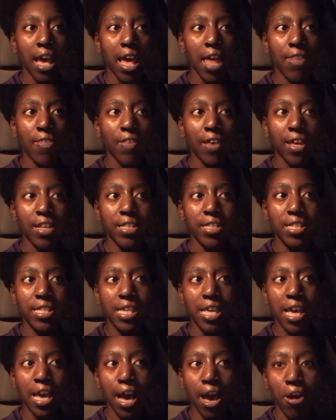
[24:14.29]
And then
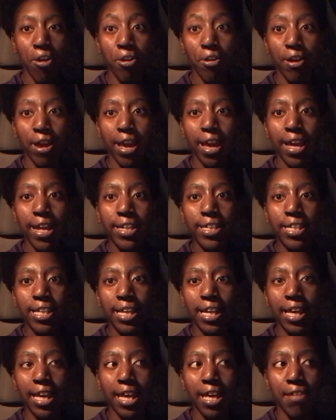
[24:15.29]
seeing how you're
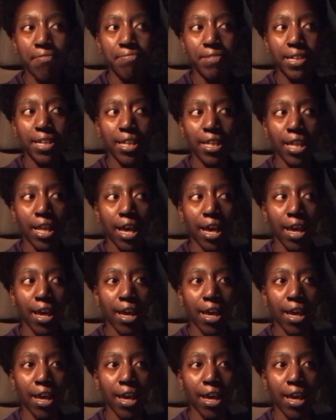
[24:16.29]
handling it and being